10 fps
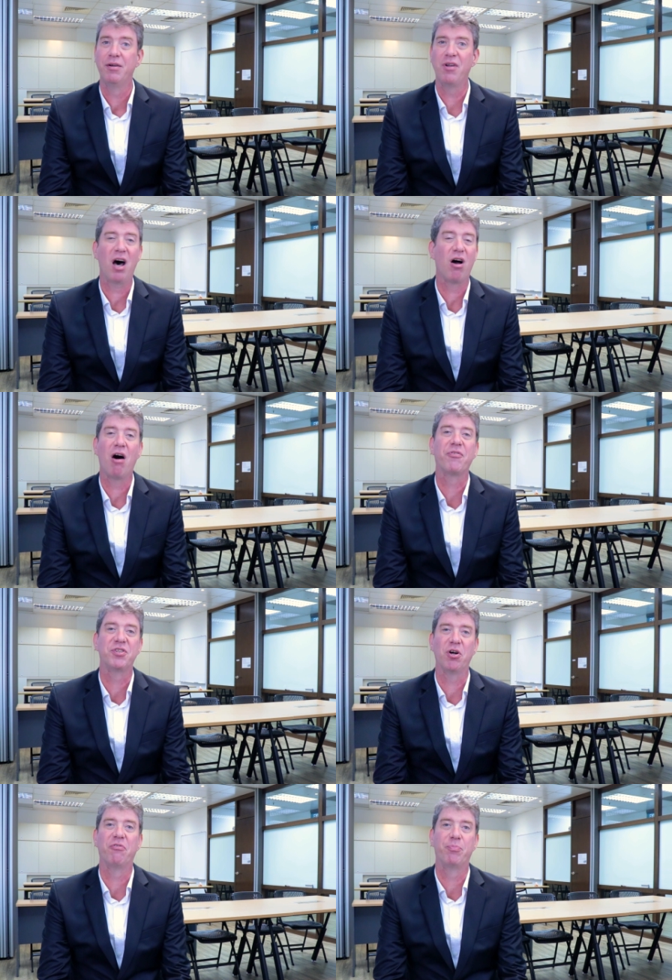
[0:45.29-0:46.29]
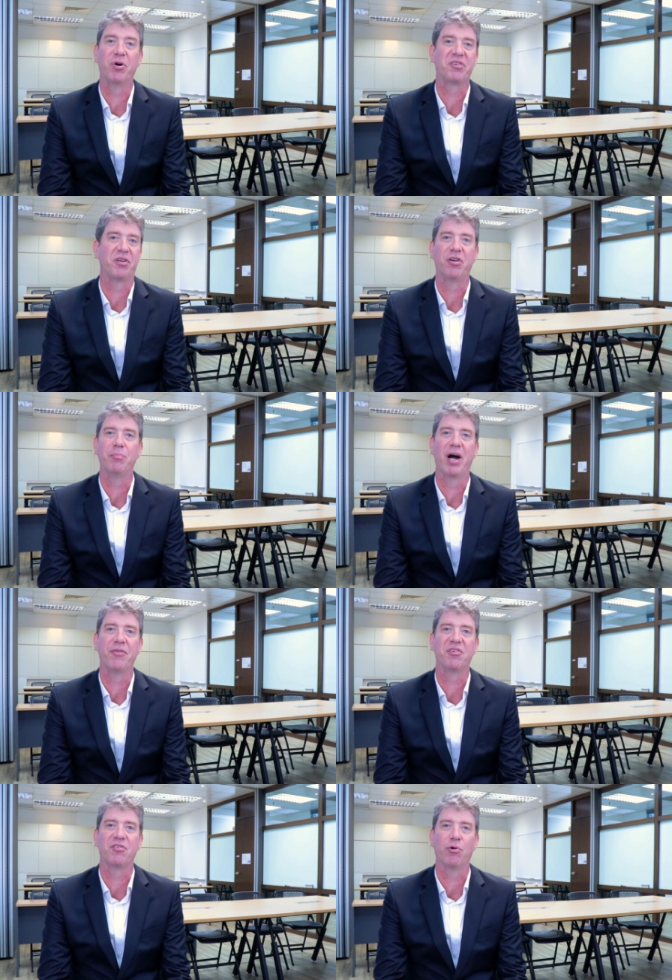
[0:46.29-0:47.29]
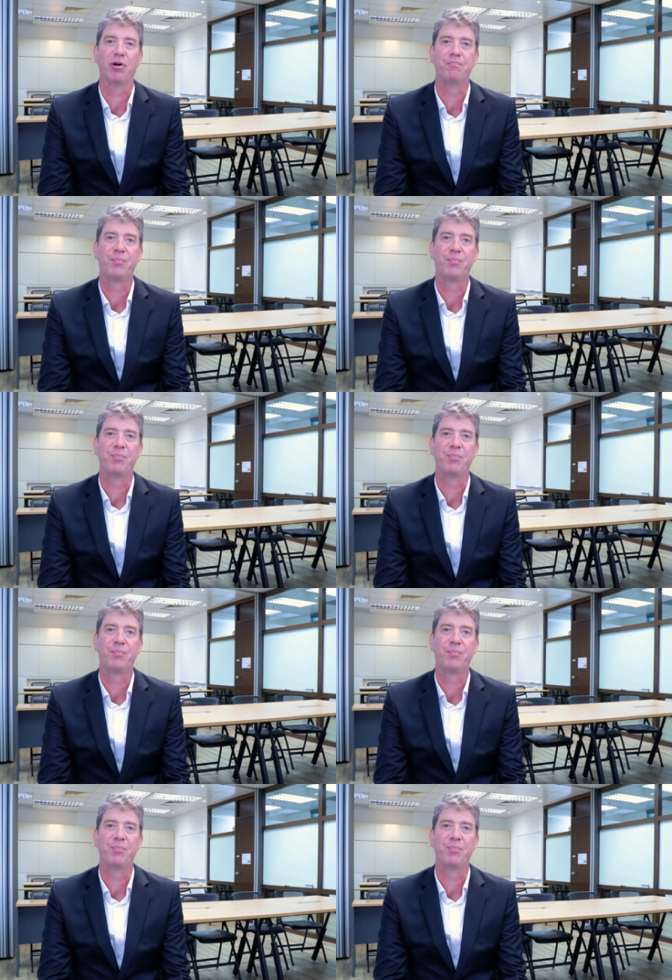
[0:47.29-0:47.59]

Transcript: not off-the-shelf books that you can buy in the store.